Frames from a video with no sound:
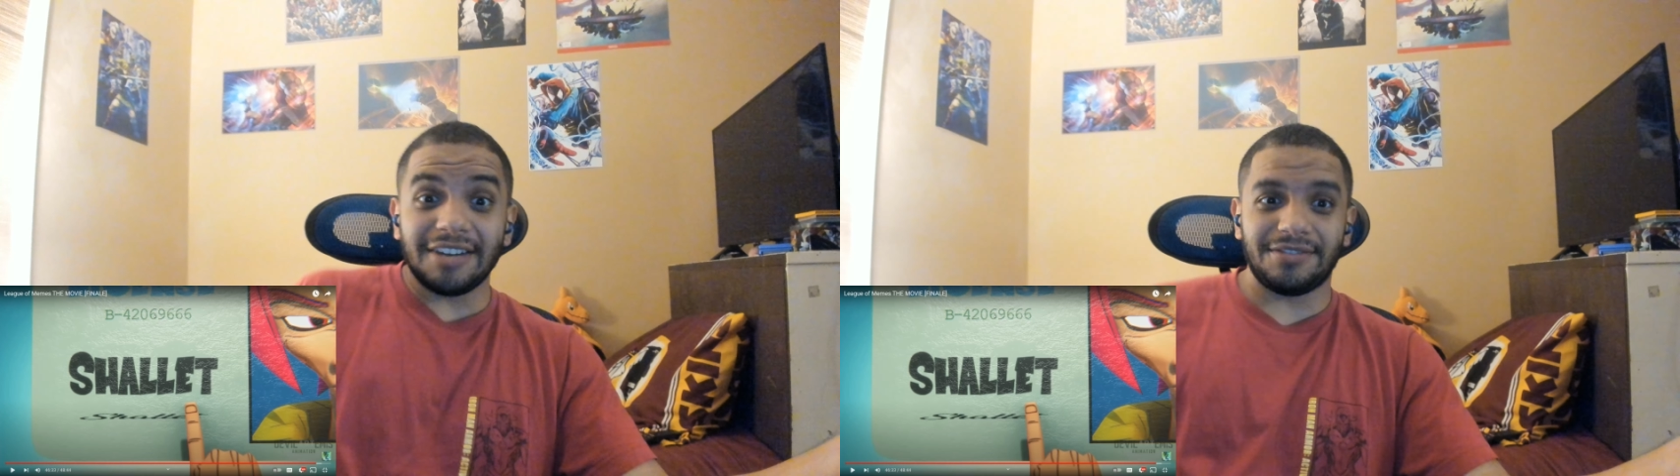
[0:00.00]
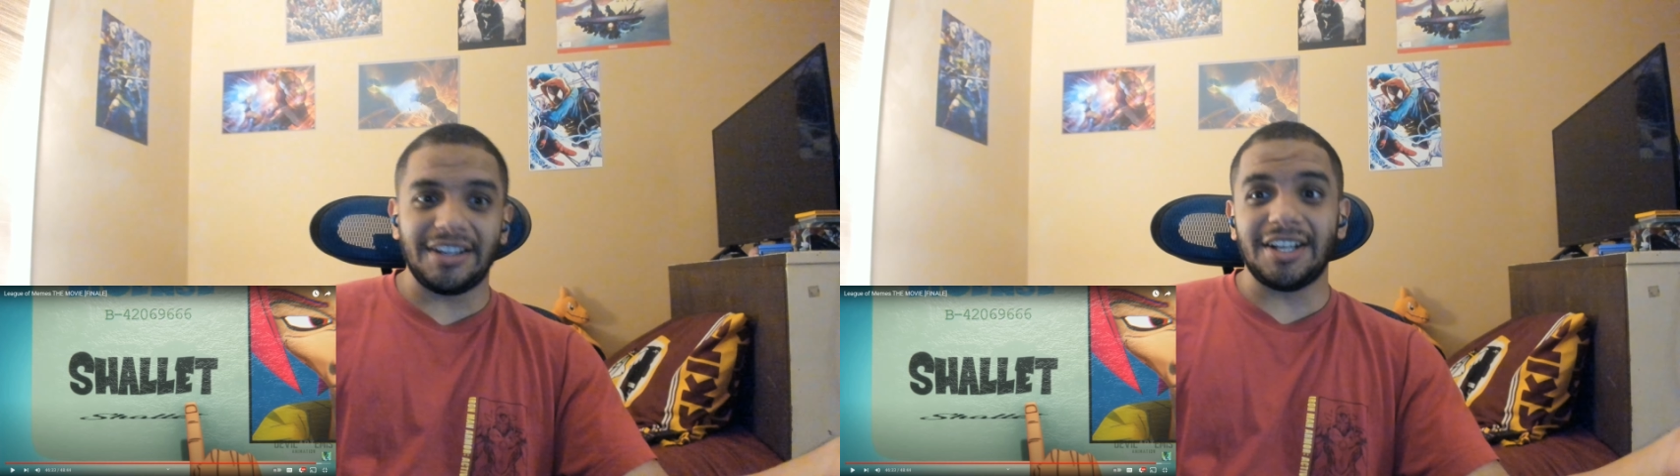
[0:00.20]

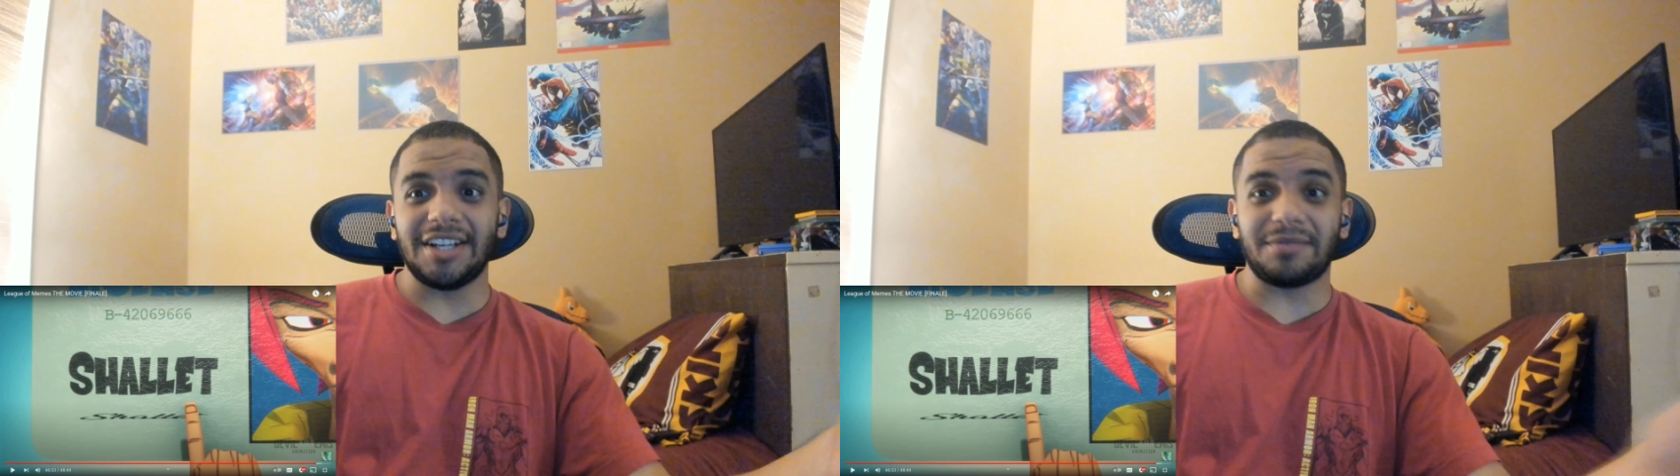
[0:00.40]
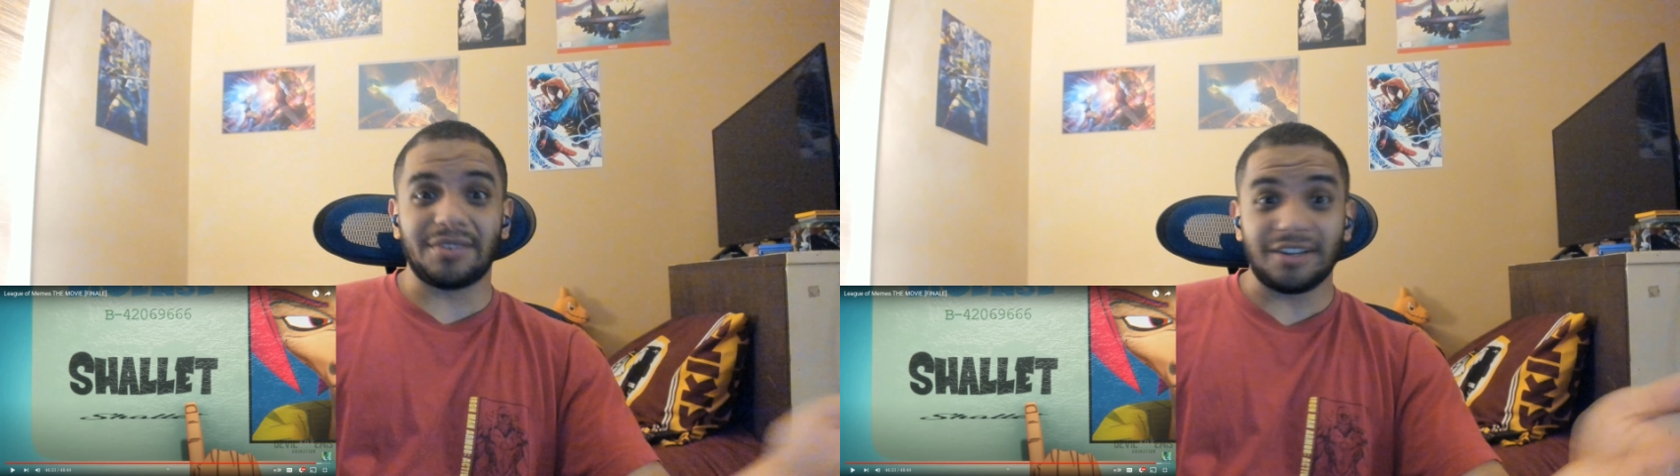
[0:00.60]
thing
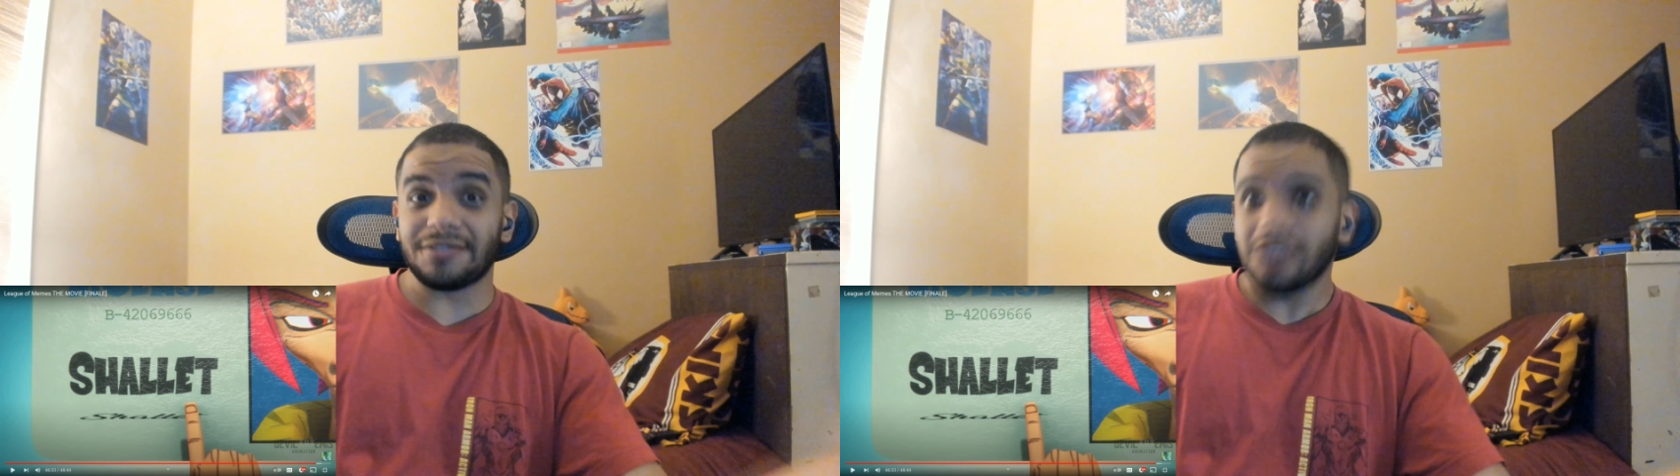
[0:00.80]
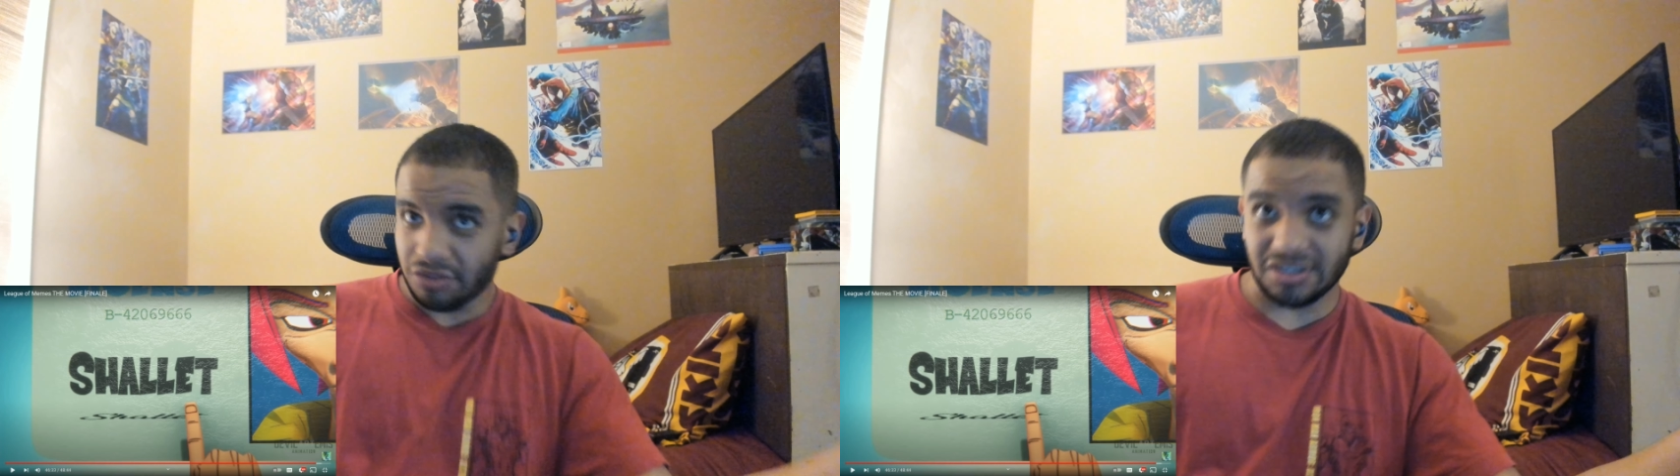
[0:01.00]
for their
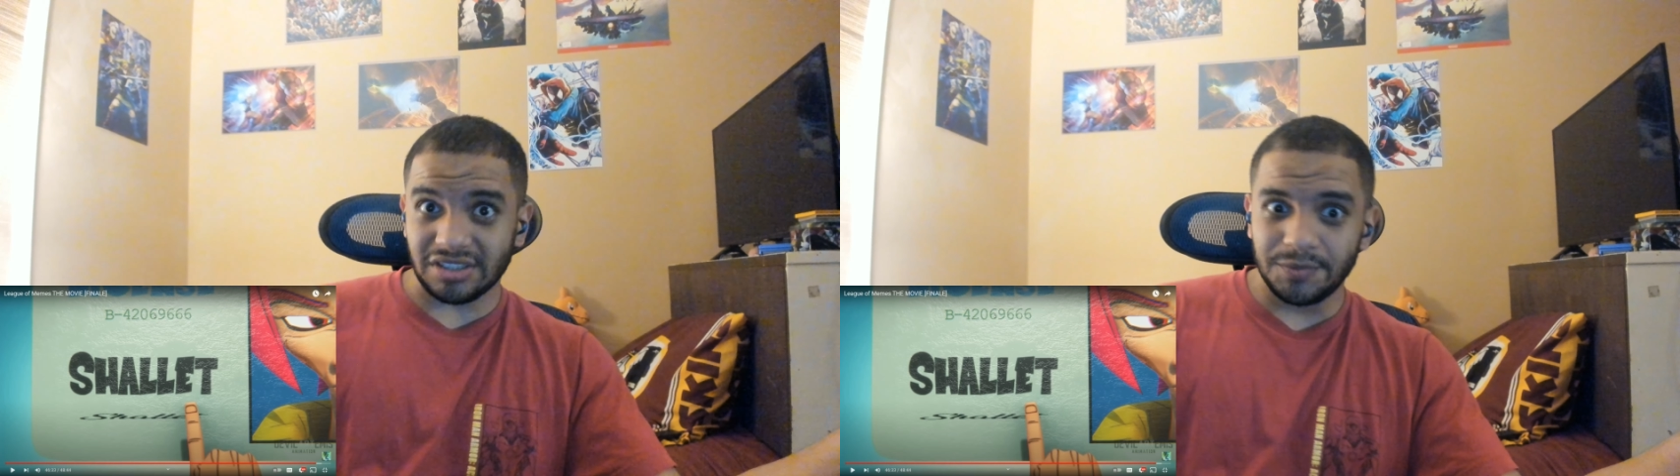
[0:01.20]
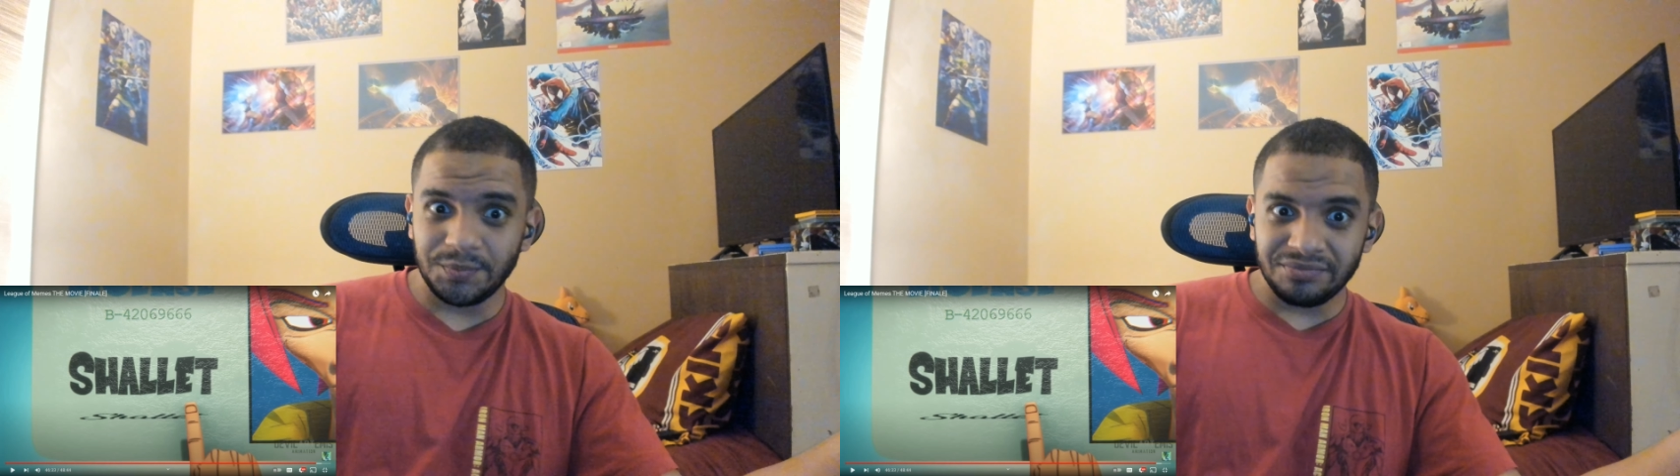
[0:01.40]
fusion